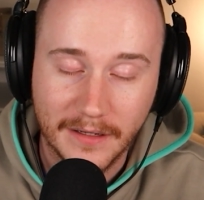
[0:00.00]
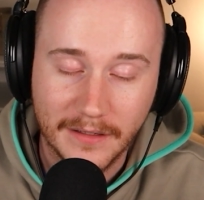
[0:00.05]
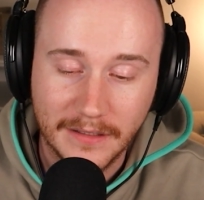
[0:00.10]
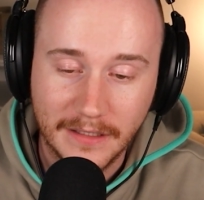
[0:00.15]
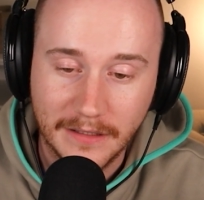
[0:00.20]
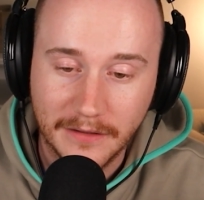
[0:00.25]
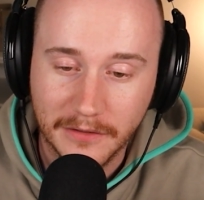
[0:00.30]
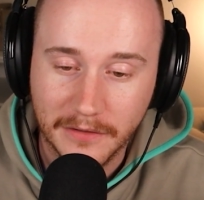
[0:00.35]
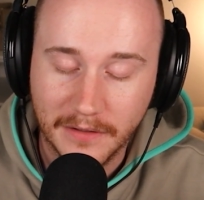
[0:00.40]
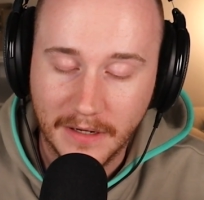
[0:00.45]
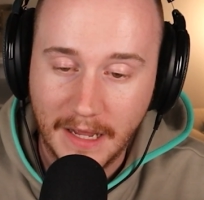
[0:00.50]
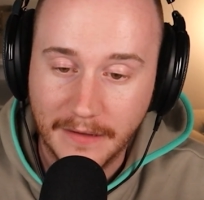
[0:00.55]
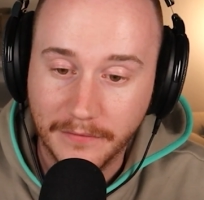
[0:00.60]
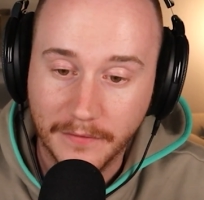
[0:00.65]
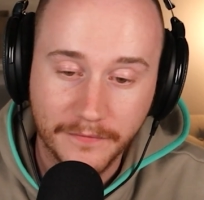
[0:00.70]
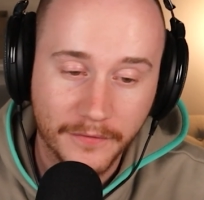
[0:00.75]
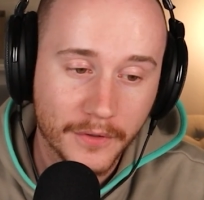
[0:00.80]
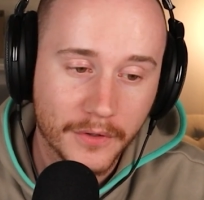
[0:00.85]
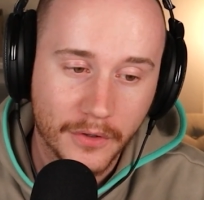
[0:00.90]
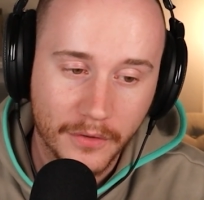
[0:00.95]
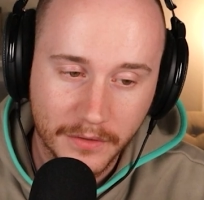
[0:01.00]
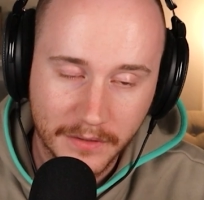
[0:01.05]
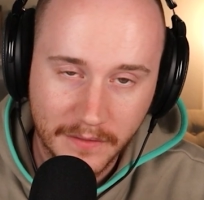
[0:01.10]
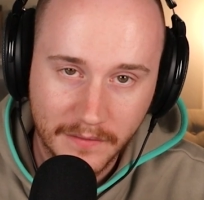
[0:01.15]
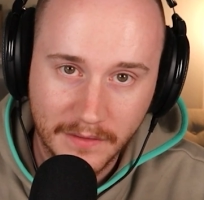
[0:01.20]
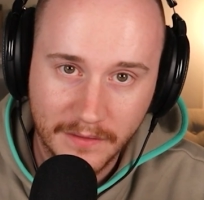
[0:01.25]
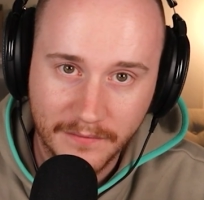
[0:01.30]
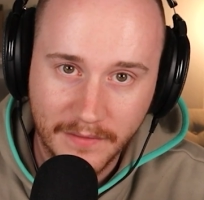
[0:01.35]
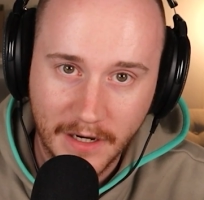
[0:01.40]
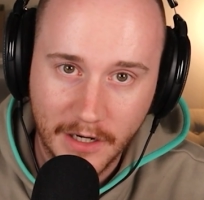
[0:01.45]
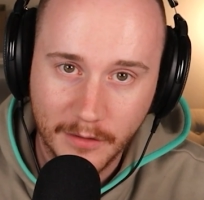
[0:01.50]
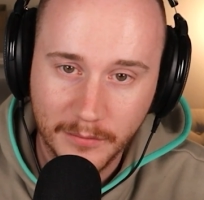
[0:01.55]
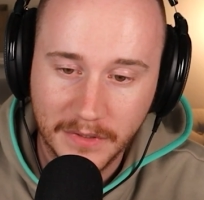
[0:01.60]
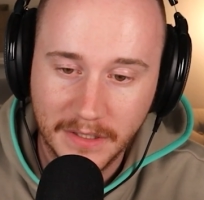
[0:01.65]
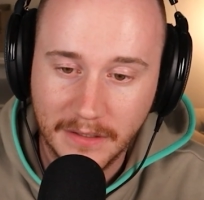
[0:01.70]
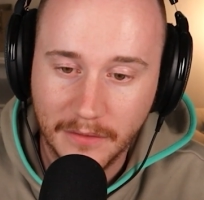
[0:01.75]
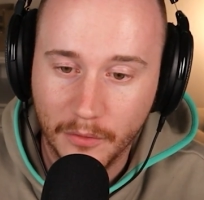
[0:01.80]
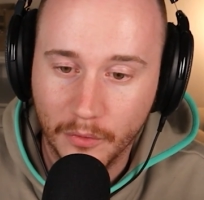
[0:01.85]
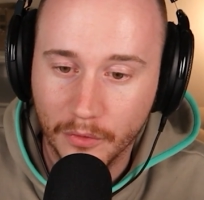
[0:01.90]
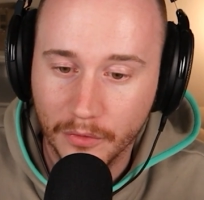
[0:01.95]
either have a foothold in the
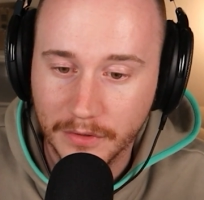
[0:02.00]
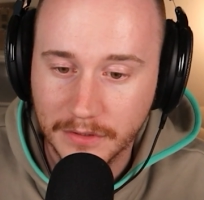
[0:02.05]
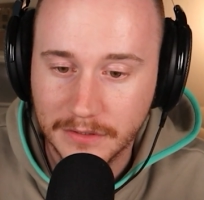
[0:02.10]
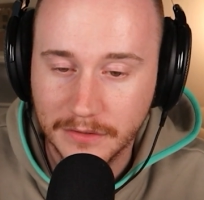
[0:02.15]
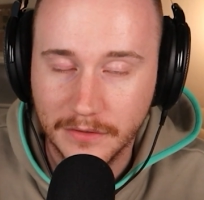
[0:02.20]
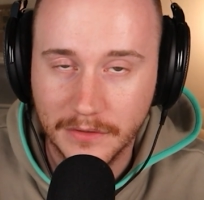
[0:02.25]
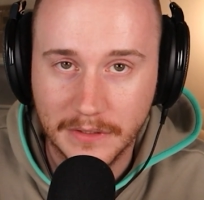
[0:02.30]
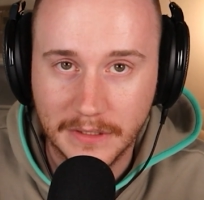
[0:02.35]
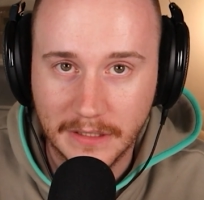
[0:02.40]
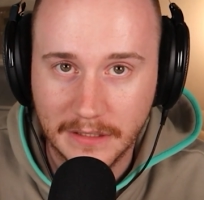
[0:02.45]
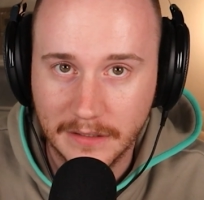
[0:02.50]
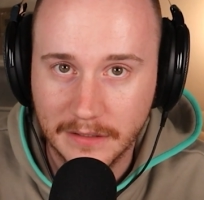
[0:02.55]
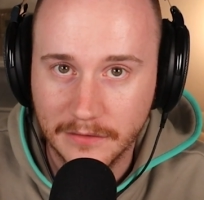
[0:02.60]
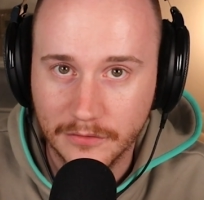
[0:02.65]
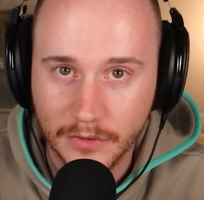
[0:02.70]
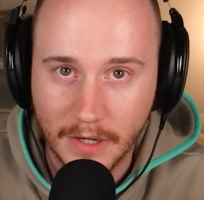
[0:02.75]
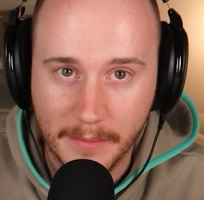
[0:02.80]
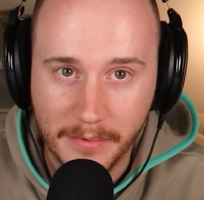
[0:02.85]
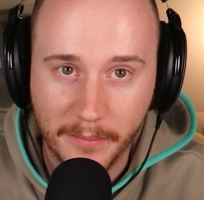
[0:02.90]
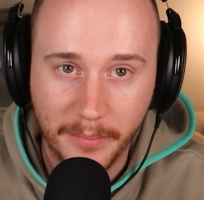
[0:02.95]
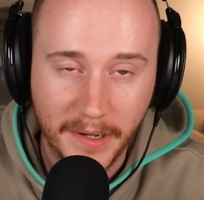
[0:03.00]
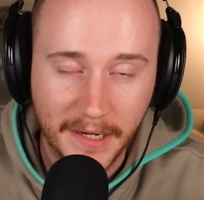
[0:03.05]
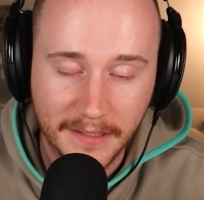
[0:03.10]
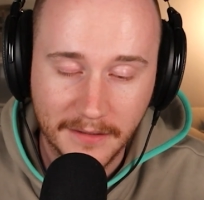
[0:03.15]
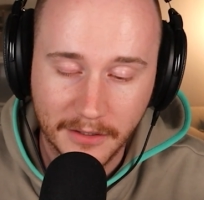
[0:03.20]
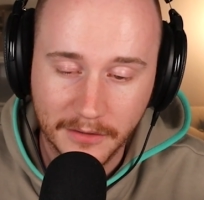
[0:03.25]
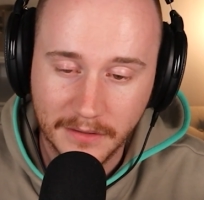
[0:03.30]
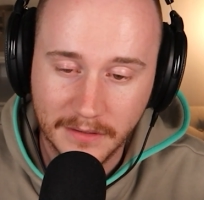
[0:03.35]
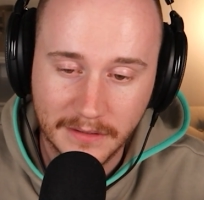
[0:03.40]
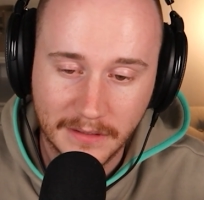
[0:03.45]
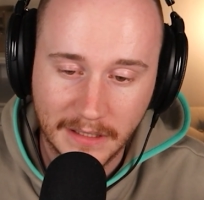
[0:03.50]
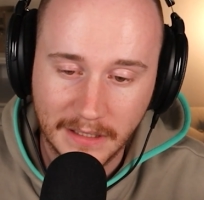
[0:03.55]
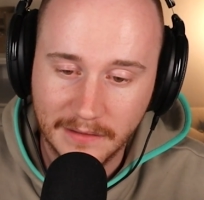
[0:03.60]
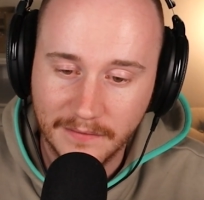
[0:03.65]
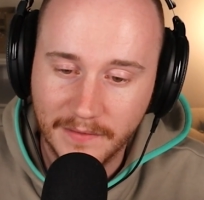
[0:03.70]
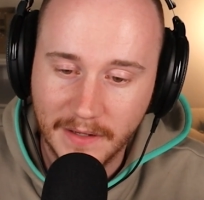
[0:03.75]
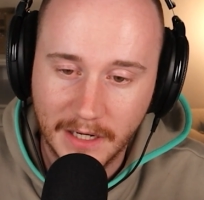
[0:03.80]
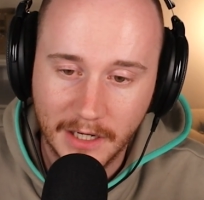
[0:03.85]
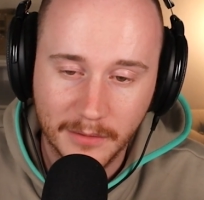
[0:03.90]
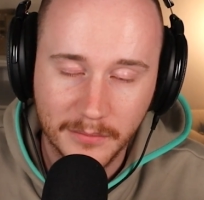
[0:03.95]
environment or so you can drop a payload into the
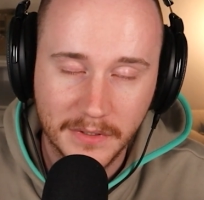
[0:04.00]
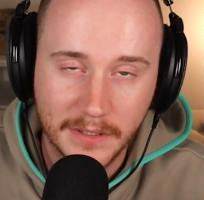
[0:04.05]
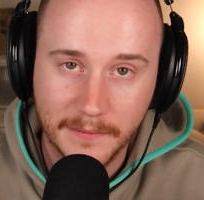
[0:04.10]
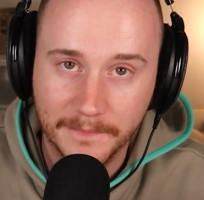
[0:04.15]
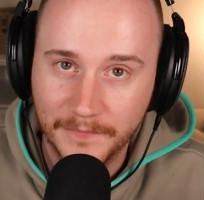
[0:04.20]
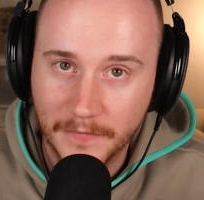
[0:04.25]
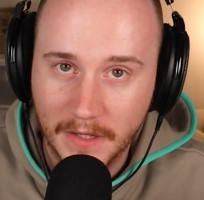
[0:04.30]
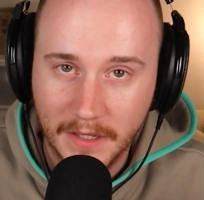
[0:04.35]
environment,